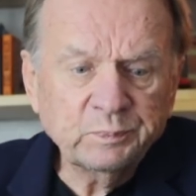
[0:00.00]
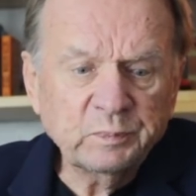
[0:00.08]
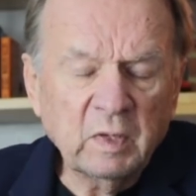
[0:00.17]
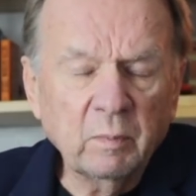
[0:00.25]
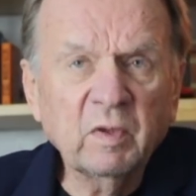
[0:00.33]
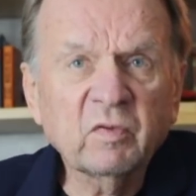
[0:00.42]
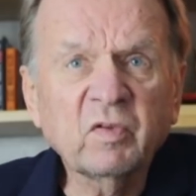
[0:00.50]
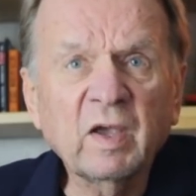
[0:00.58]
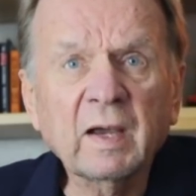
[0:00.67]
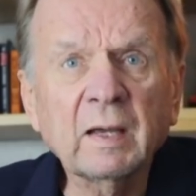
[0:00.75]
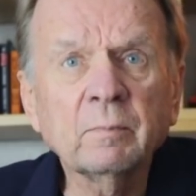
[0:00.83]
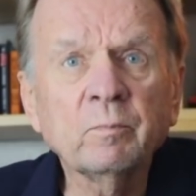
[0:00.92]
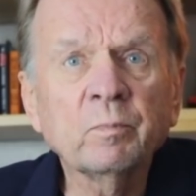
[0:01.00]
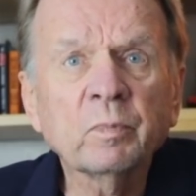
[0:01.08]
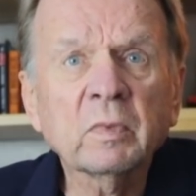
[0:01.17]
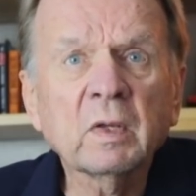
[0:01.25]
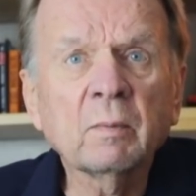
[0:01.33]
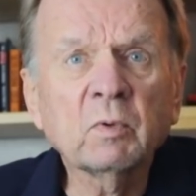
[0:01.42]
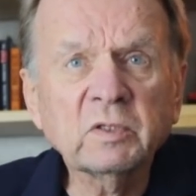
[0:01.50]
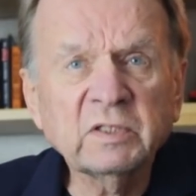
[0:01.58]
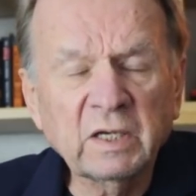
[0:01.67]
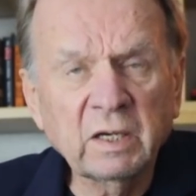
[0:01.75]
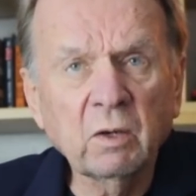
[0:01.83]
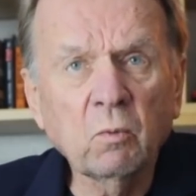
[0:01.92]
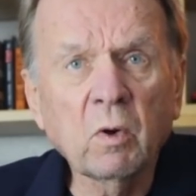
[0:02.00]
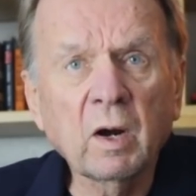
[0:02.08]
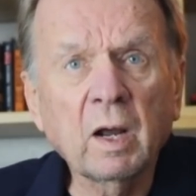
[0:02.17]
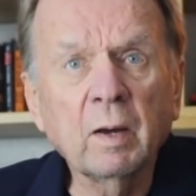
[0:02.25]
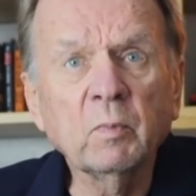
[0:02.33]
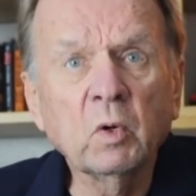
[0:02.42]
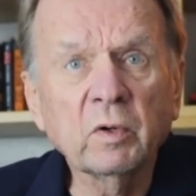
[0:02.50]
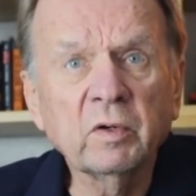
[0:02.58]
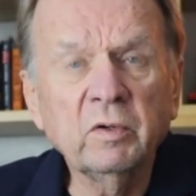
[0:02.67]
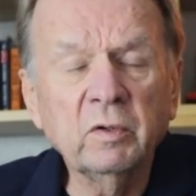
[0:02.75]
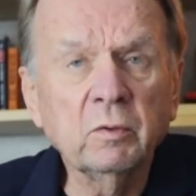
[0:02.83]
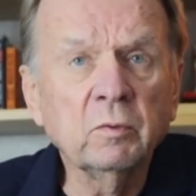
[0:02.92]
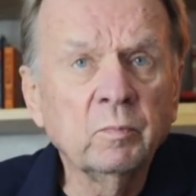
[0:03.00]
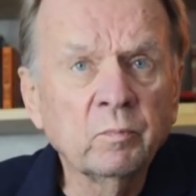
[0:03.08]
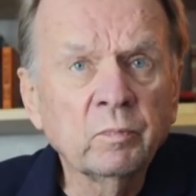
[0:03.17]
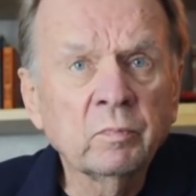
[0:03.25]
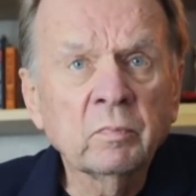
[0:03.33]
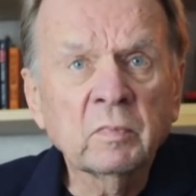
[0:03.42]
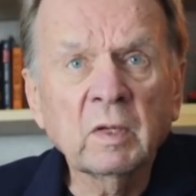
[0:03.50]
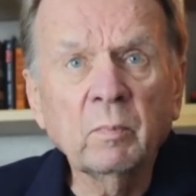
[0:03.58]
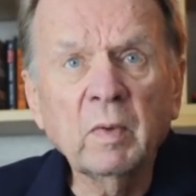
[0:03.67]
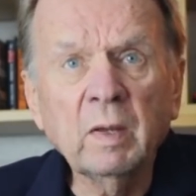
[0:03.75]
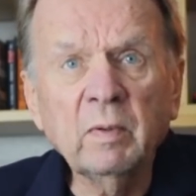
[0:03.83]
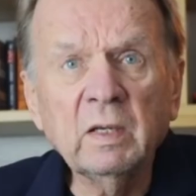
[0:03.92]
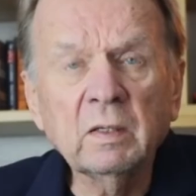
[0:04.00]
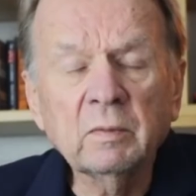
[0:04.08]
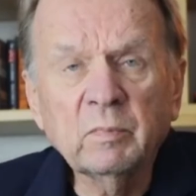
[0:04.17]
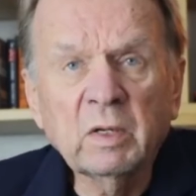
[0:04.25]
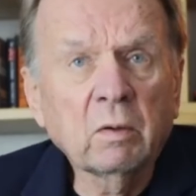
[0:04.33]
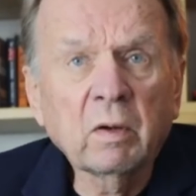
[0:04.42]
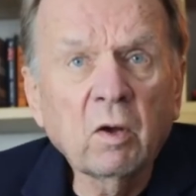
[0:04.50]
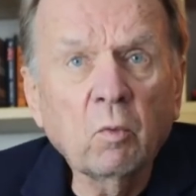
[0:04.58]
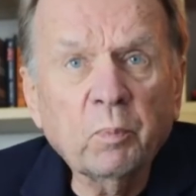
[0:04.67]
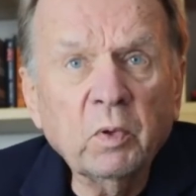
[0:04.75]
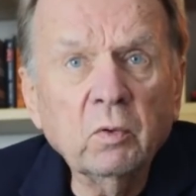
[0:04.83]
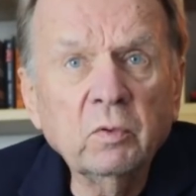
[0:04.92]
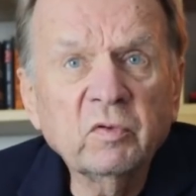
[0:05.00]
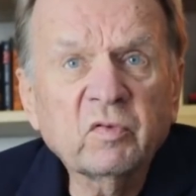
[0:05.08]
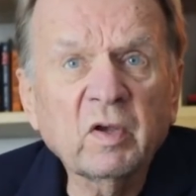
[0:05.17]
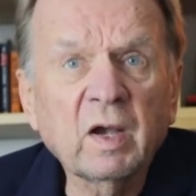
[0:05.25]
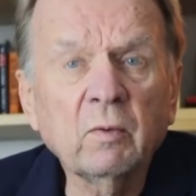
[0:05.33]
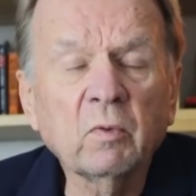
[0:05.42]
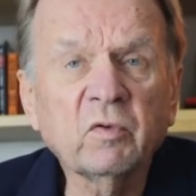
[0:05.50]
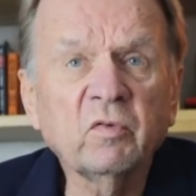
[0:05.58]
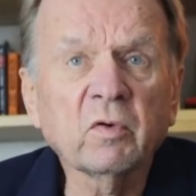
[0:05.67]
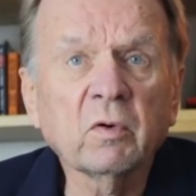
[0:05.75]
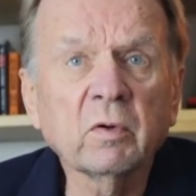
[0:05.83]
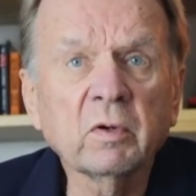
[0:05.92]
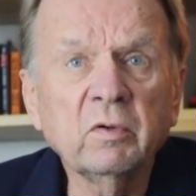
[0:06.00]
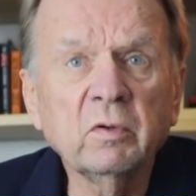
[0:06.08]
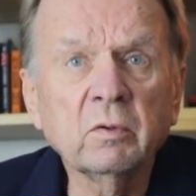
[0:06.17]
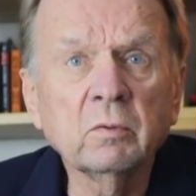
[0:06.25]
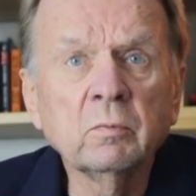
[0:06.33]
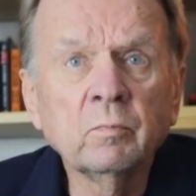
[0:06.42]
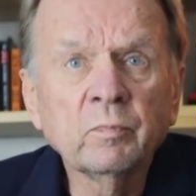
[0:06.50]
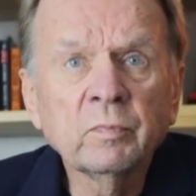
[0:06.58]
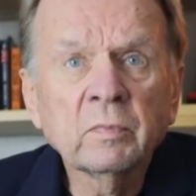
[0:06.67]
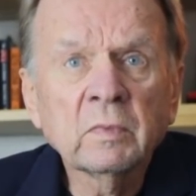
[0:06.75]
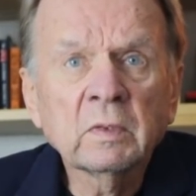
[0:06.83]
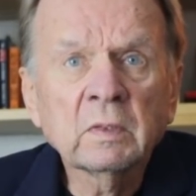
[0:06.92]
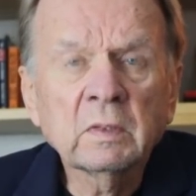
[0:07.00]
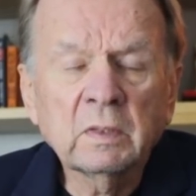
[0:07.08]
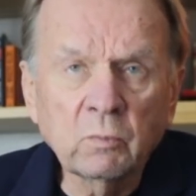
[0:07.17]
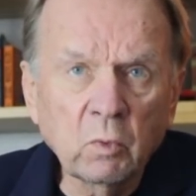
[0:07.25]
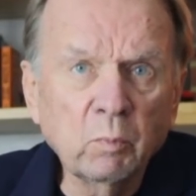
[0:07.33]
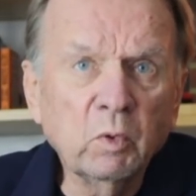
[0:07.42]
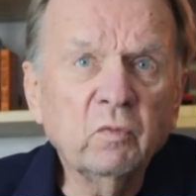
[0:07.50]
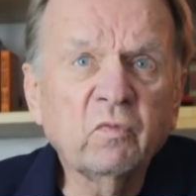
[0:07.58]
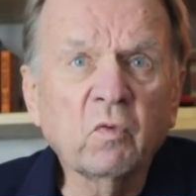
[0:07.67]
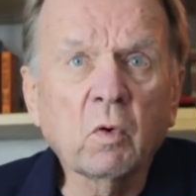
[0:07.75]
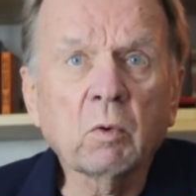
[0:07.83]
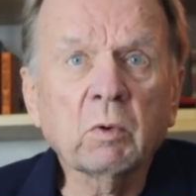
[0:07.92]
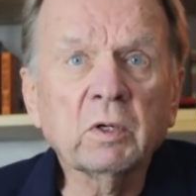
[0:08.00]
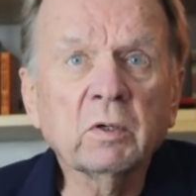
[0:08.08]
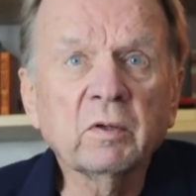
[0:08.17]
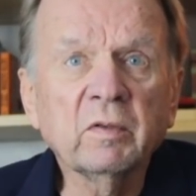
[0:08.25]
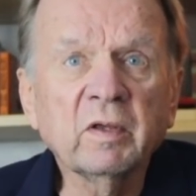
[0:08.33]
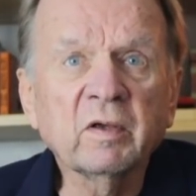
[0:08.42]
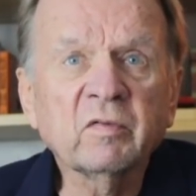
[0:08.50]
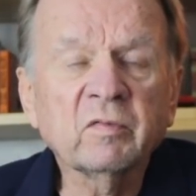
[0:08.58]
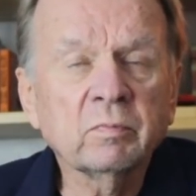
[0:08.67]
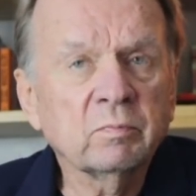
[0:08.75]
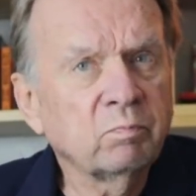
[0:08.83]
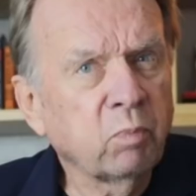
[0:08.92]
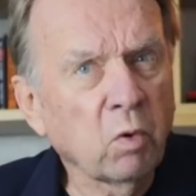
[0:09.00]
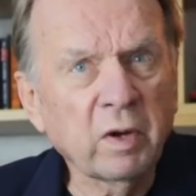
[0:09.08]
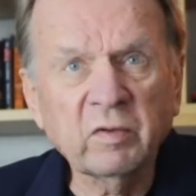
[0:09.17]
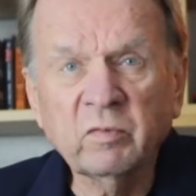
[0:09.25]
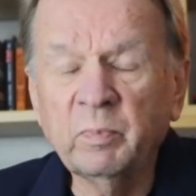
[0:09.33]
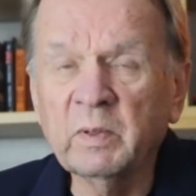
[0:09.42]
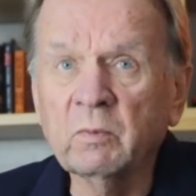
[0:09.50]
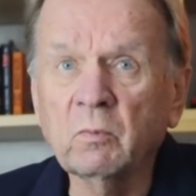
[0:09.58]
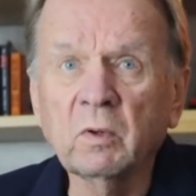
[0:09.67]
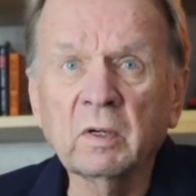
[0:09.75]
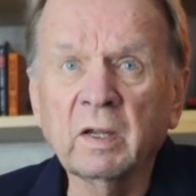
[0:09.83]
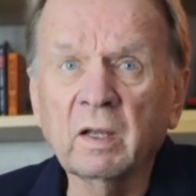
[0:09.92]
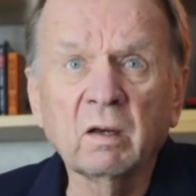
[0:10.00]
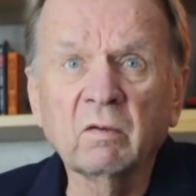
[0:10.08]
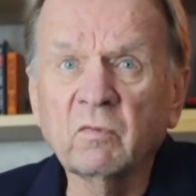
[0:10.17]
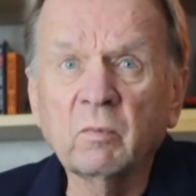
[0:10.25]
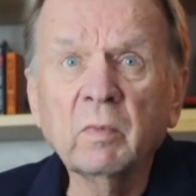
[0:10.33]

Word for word: give me a second. I'm going to tell you what I'm going to do. Then maybe it'll help you decide what you're going to do, and we'll move forward on this. Boy, it's been one hell of a